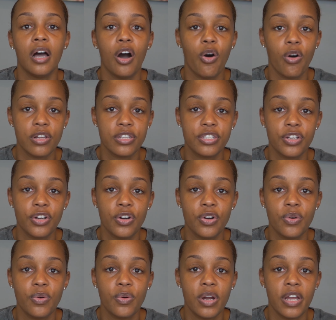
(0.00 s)

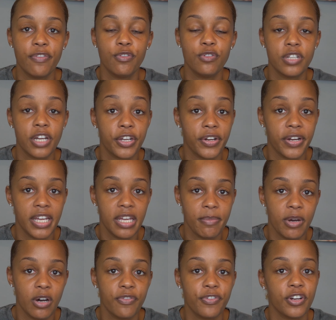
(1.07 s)
Also, if you check your
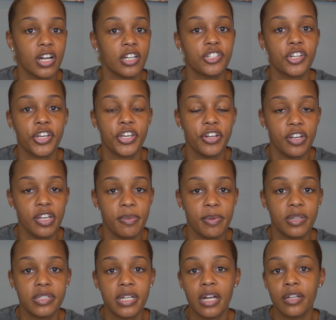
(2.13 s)
email, if you're not checking your
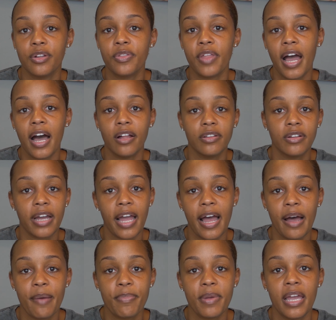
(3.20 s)
email, download the Outlook
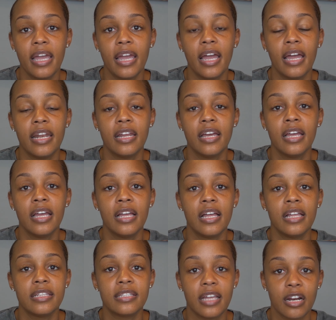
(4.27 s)
app and
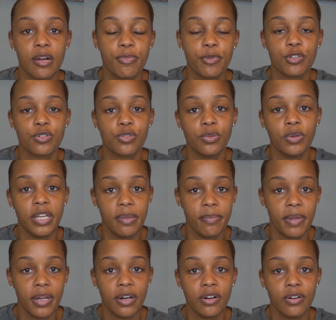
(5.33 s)
set up your school
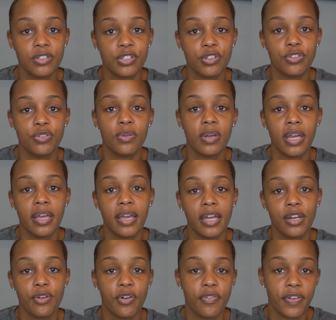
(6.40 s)
email so you can
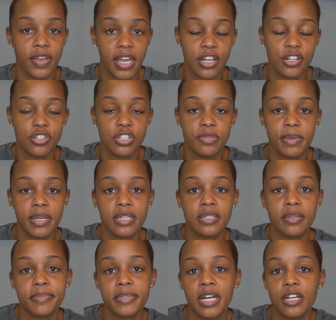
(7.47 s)
get notifications, because
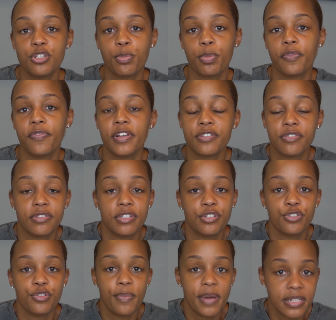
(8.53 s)
sometimes your professor
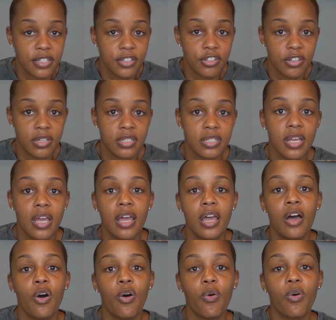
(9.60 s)
sends you messages
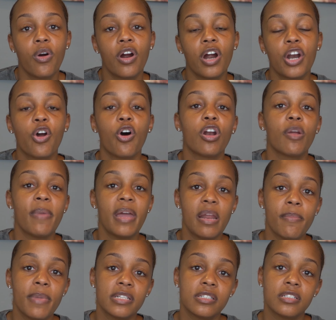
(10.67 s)
or an
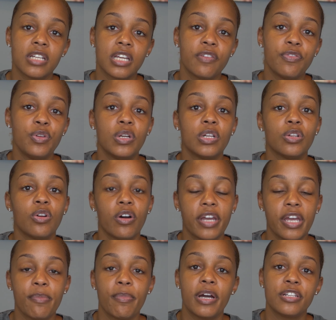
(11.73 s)
automated message, like if you didn't log
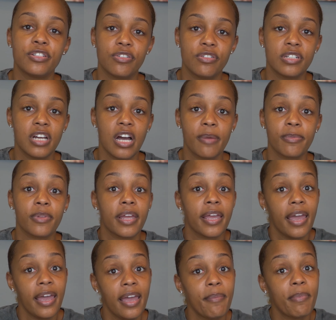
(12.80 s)
in by a certain time, like,
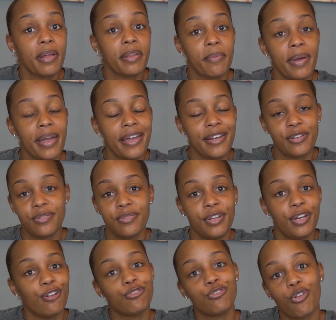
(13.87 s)
hey, by the way,
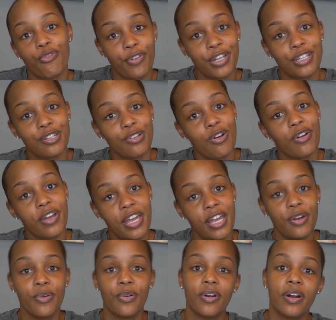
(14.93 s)
you know, don't forget to log
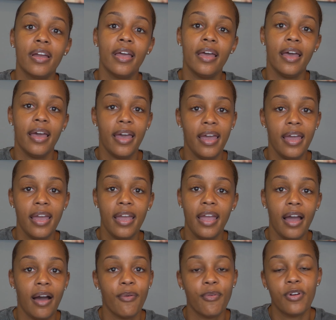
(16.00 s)
in, or
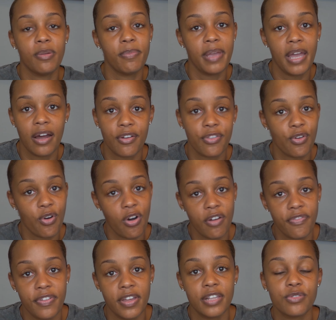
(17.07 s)
hey, I'm going to be out of the
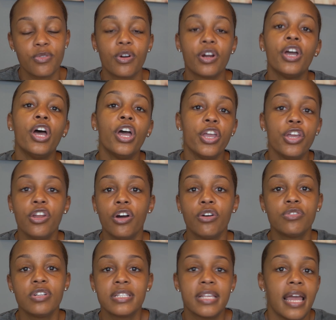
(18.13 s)
office, or, you
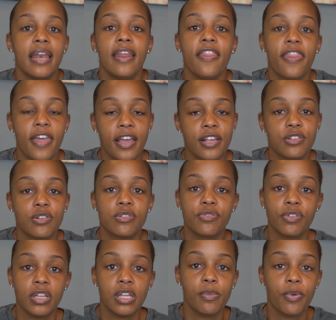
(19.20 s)
know, just anything. So it's
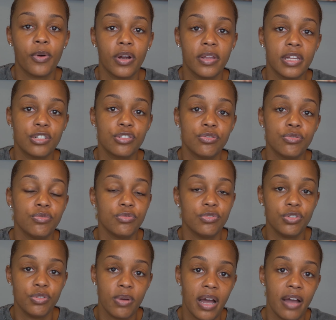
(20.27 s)
really important that you
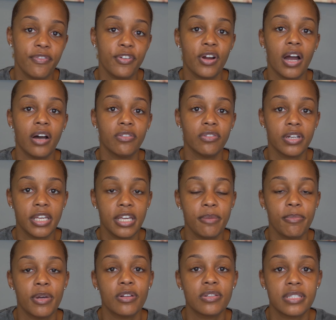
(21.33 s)
do have your Outlook
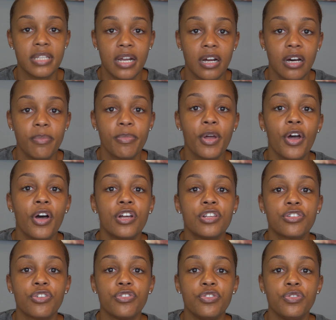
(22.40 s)
email set up
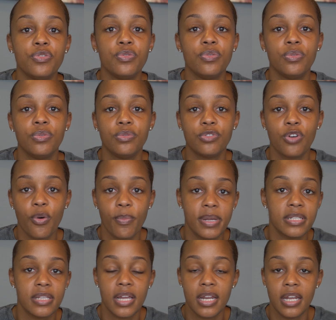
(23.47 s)
so you don't
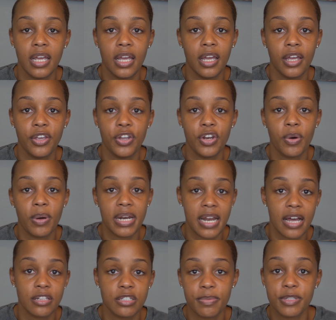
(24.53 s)
miss any, you know,
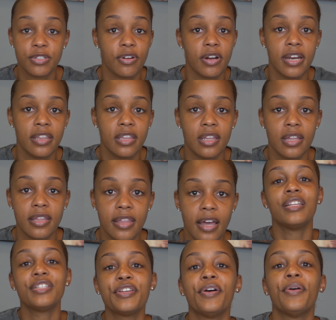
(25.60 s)
announcements or anything like
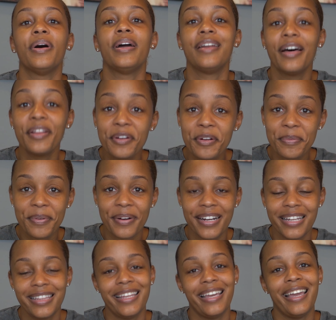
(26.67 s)
that. So another
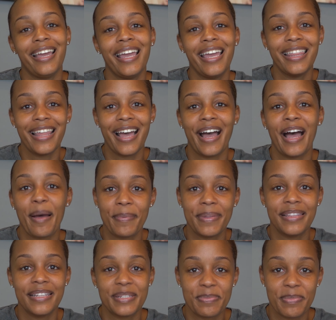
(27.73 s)
important thing that
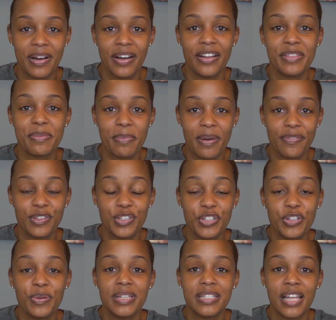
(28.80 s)
happened this month
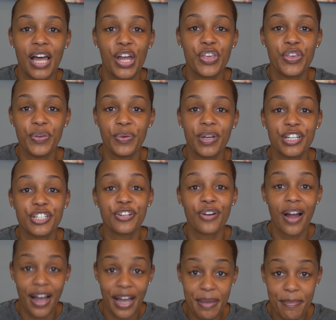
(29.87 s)
2, is that you get your
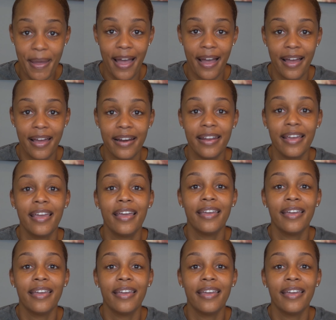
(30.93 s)
iPad.